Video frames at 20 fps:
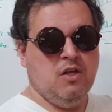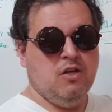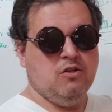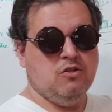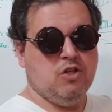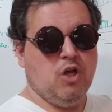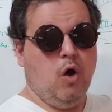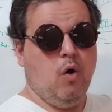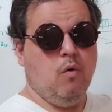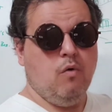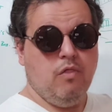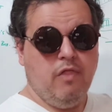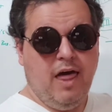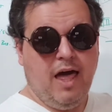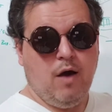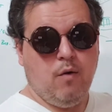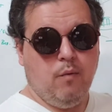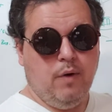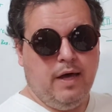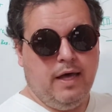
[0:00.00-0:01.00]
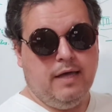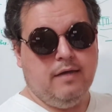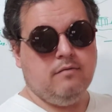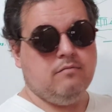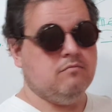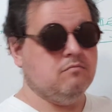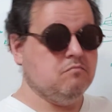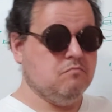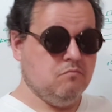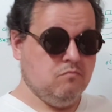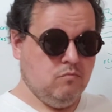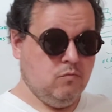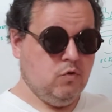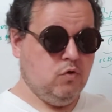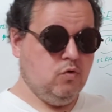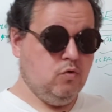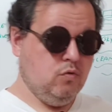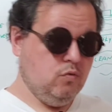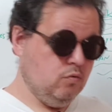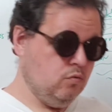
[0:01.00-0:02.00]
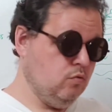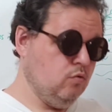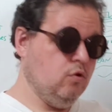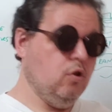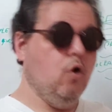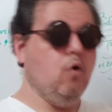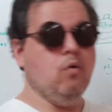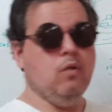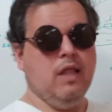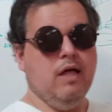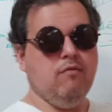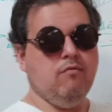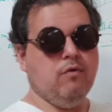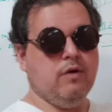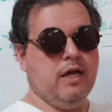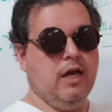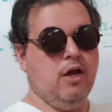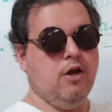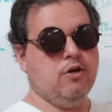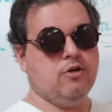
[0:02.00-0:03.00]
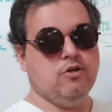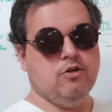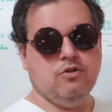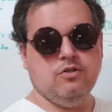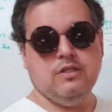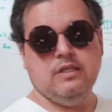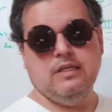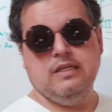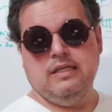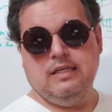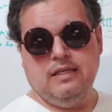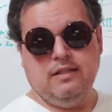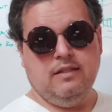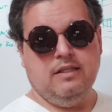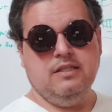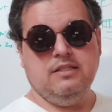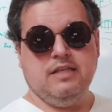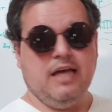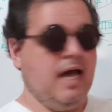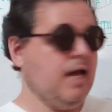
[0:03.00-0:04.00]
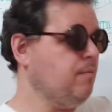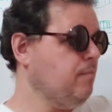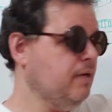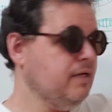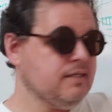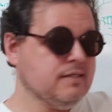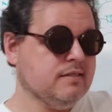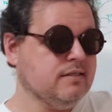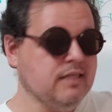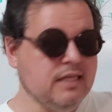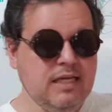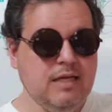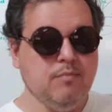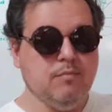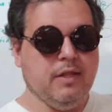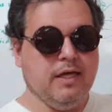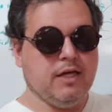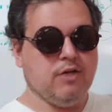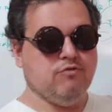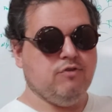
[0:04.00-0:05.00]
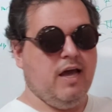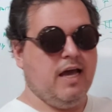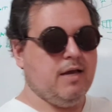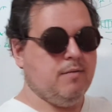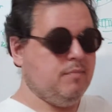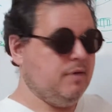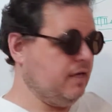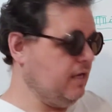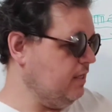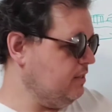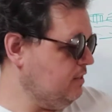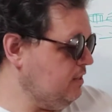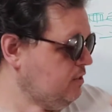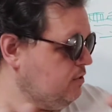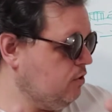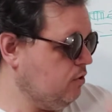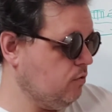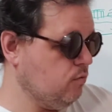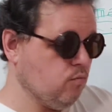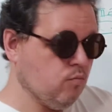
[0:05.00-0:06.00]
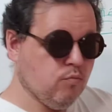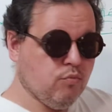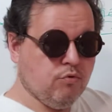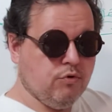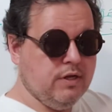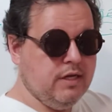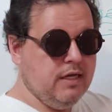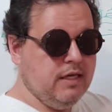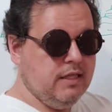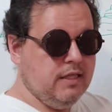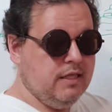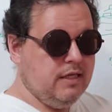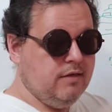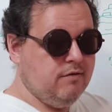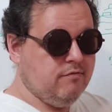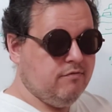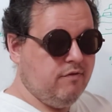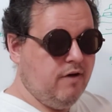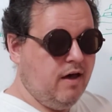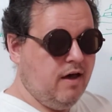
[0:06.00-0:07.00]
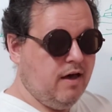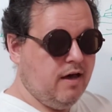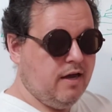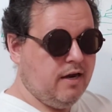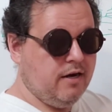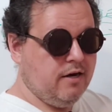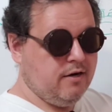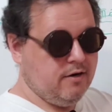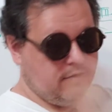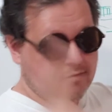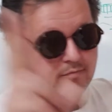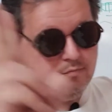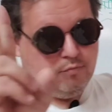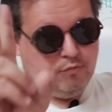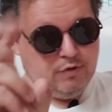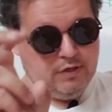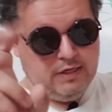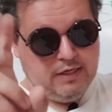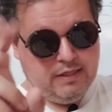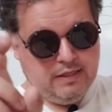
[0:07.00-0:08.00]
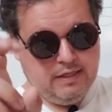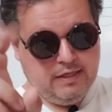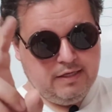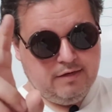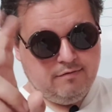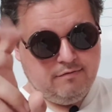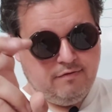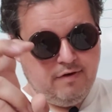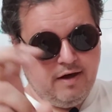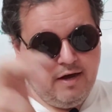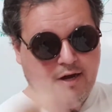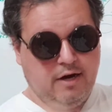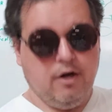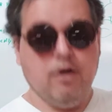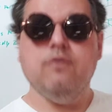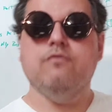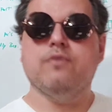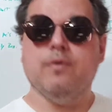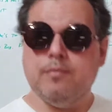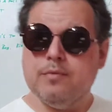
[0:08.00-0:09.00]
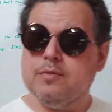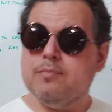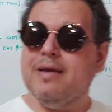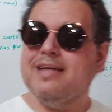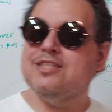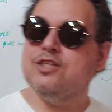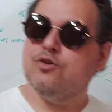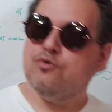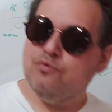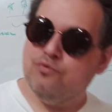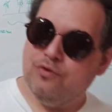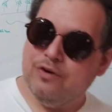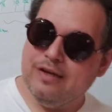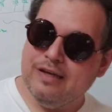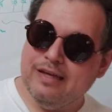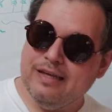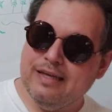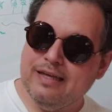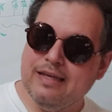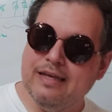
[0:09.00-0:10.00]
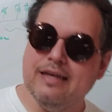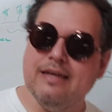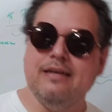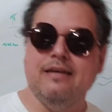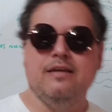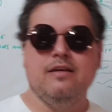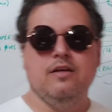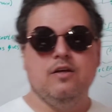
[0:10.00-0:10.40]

So that way, to low level characters, this guy might seem like a dragon because he's breathing fire from his magic ring.